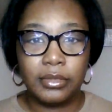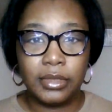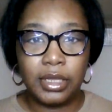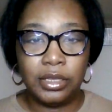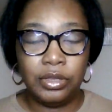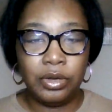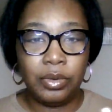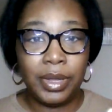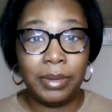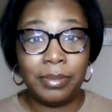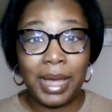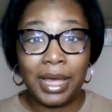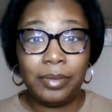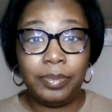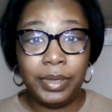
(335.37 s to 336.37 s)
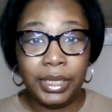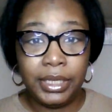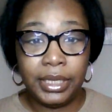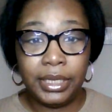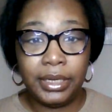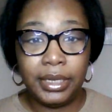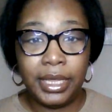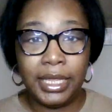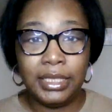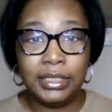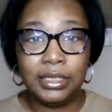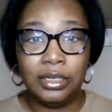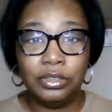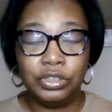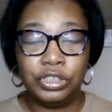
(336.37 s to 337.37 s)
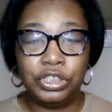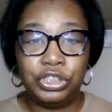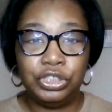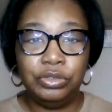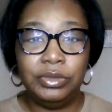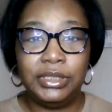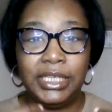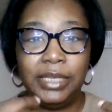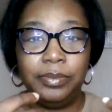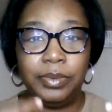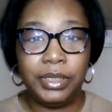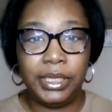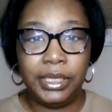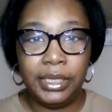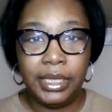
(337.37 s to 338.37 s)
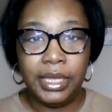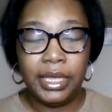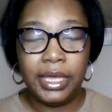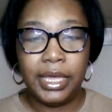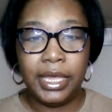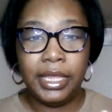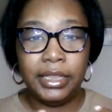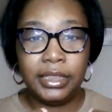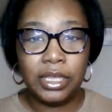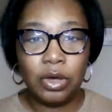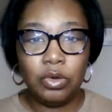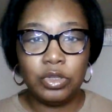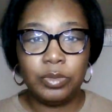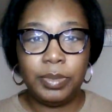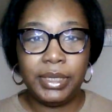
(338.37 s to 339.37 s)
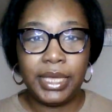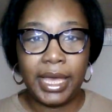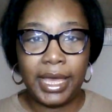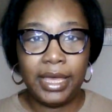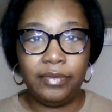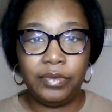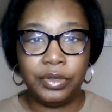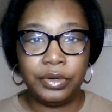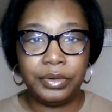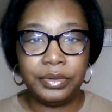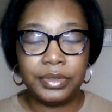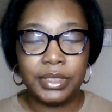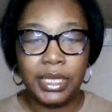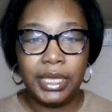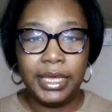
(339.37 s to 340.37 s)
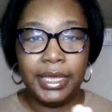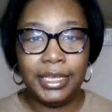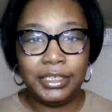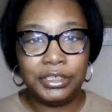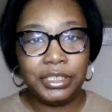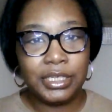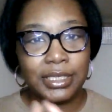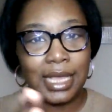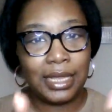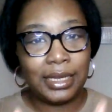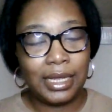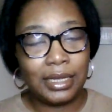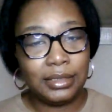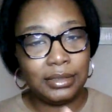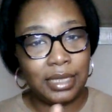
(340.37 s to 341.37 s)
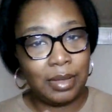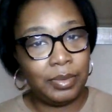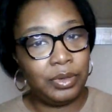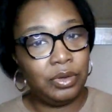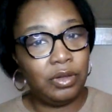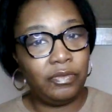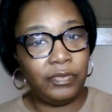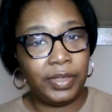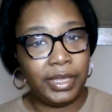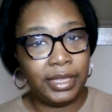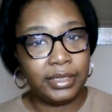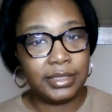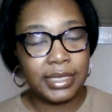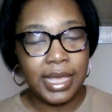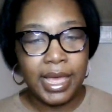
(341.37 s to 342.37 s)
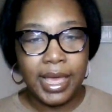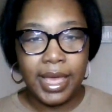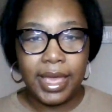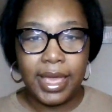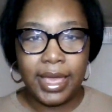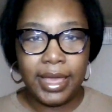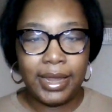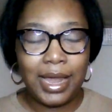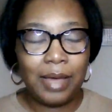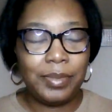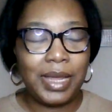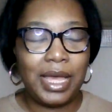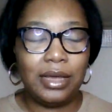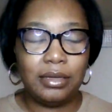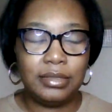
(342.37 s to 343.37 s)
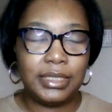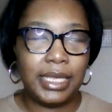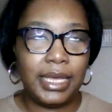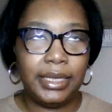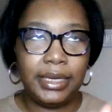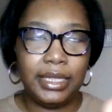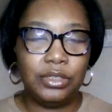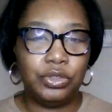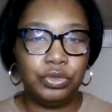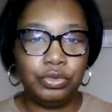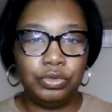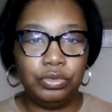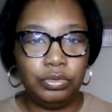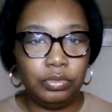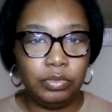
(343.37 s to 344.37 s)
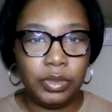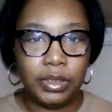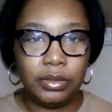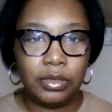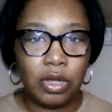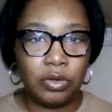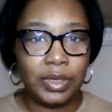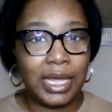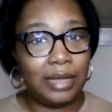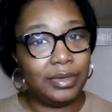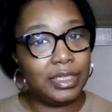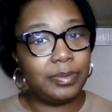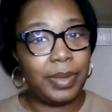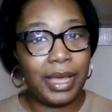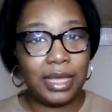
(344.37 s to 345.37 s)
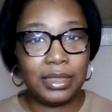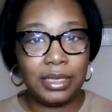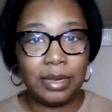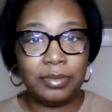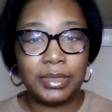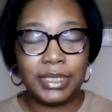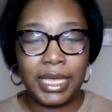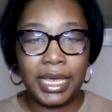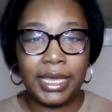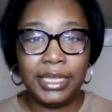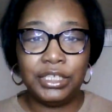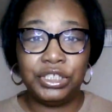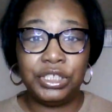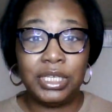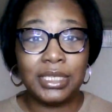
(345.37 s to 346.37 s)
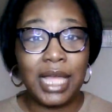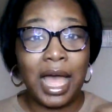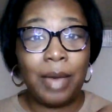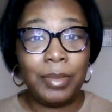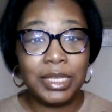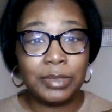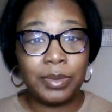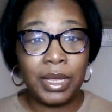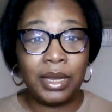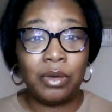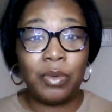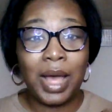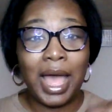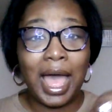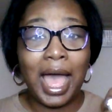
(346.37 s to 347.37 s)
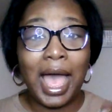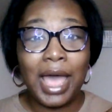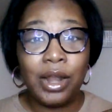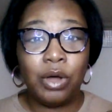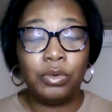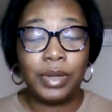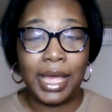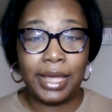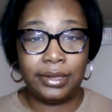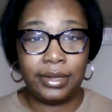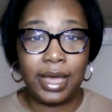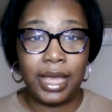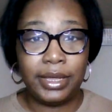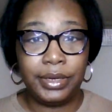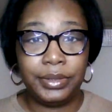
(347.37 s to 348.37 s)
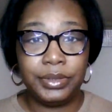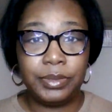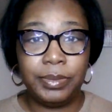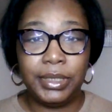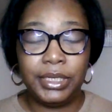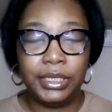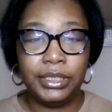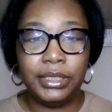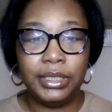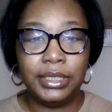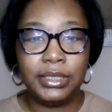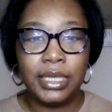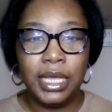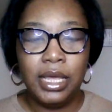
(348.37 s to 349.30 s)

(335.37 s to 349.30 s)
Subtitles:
in my opinion, indulges too deeply in those behaviors, it's just kind of like a domino effect. And I'm not saying that Drew would go down this path that I'm saying. It's just I'm explaining why I don't like liars. Because,